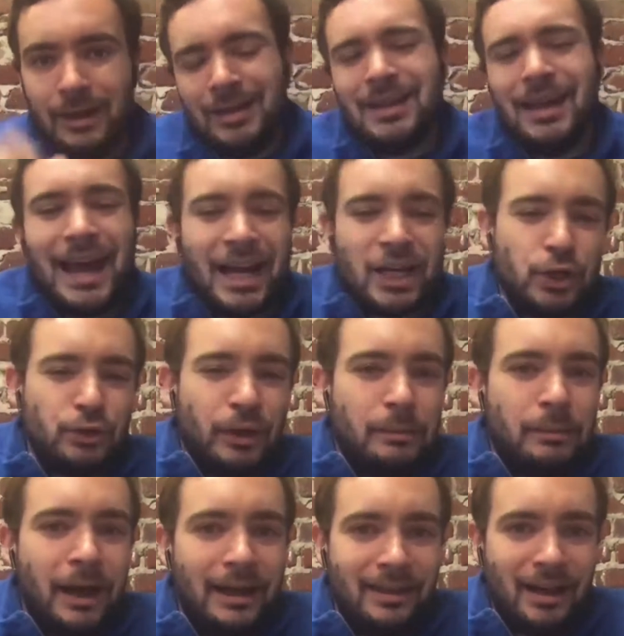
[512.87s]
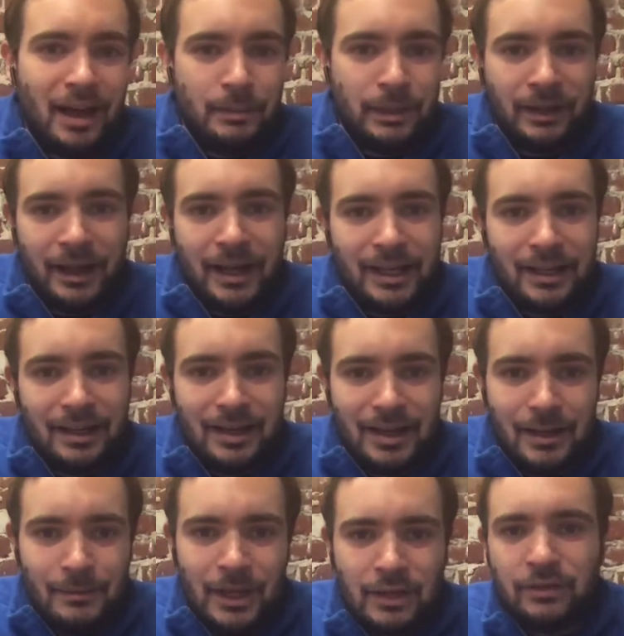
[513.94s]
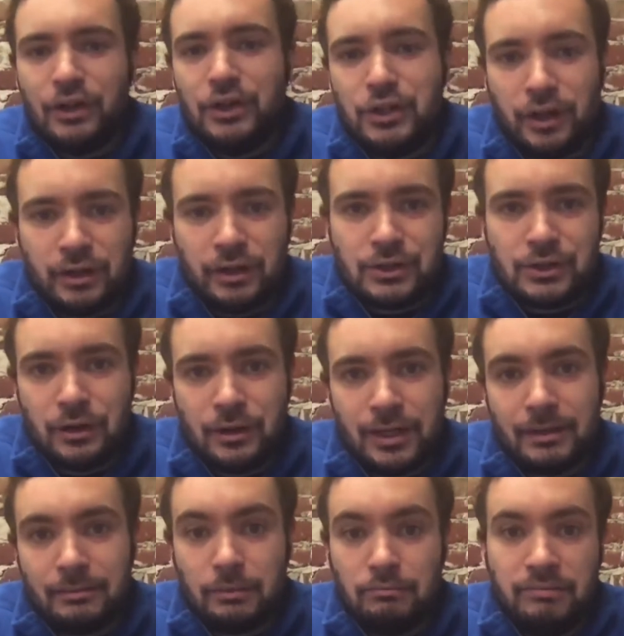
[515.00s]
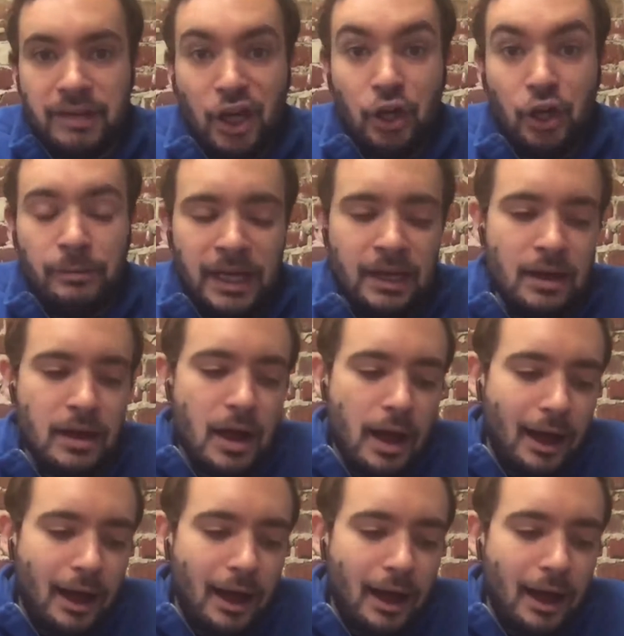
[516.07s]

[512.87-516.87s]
And it's not actually running Python, but like as far as you're concerned, it could be.